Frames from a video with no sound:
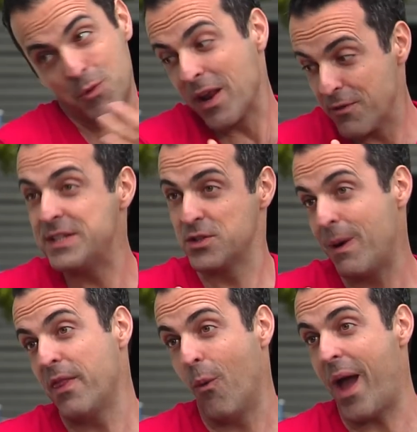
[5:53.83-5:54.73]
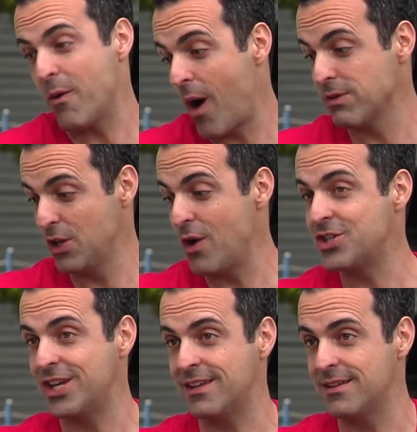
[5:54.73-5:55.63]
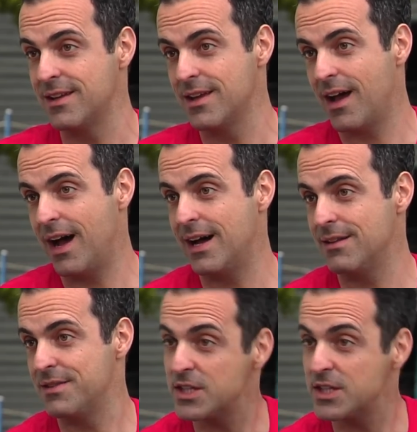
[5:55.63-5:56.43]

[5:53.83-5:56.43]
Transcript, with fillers: That's one of the reasons, by the way, why we're launching uh, right.